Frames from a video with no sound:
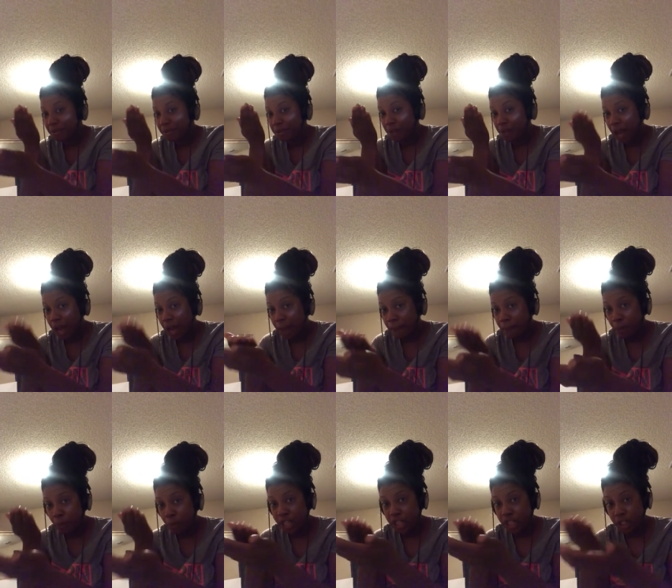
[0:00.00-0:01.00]
the
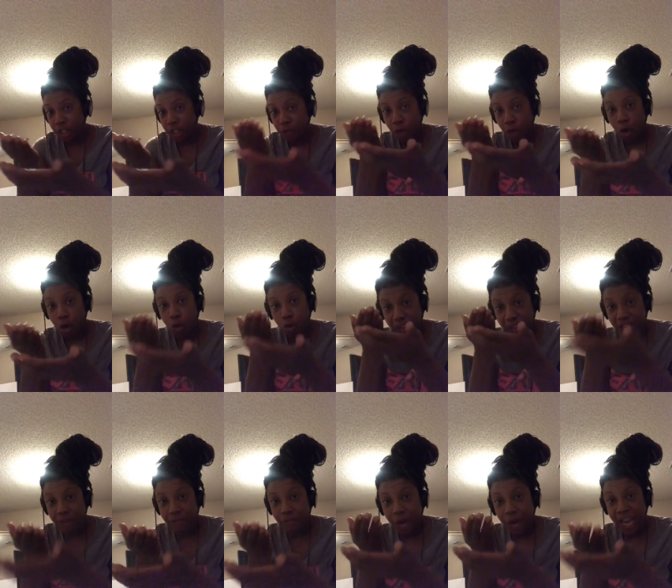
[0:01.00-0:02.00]
operations of your
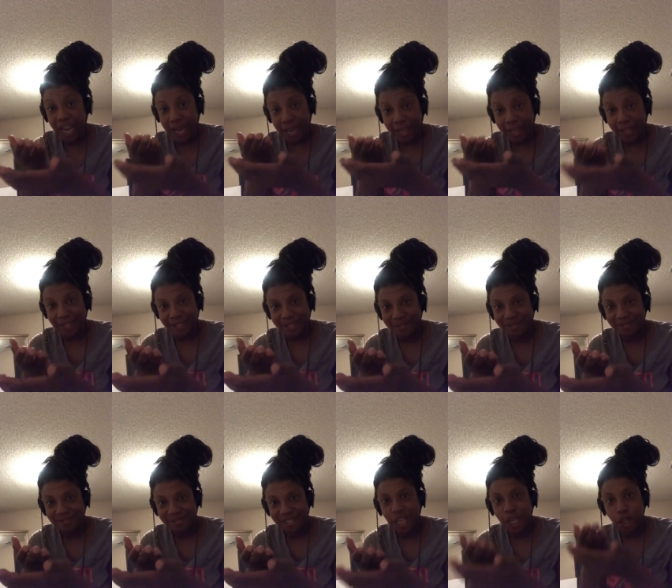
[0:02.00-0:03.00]
evil hands
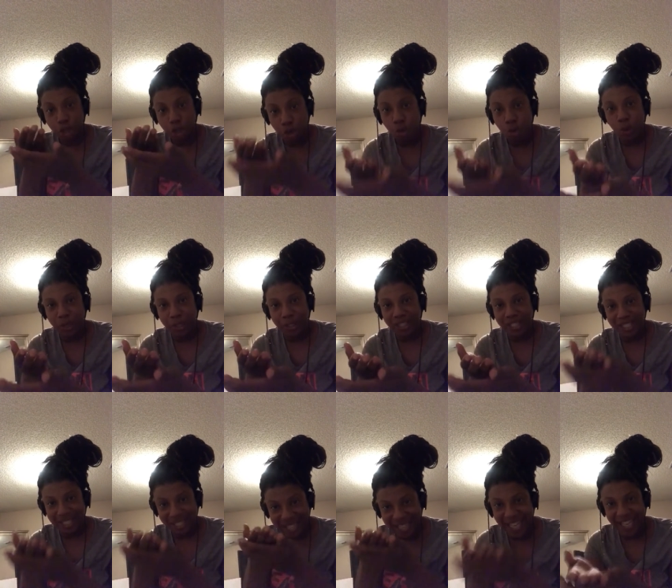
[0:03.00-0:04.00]
and doings
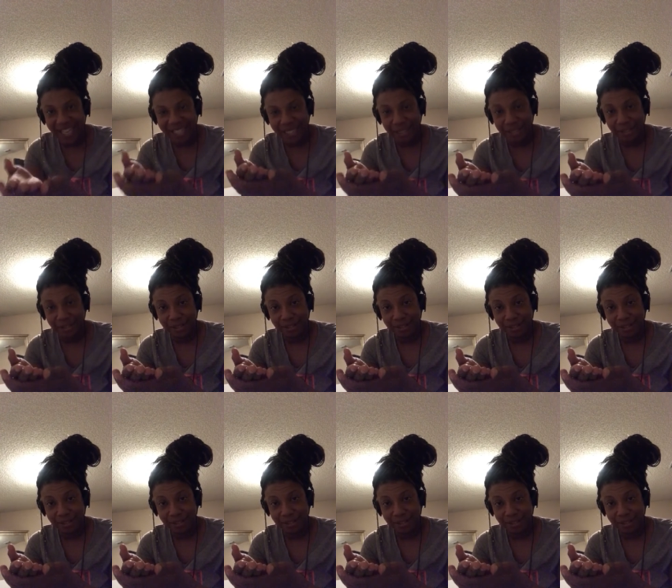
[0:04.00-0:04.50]
and dealings,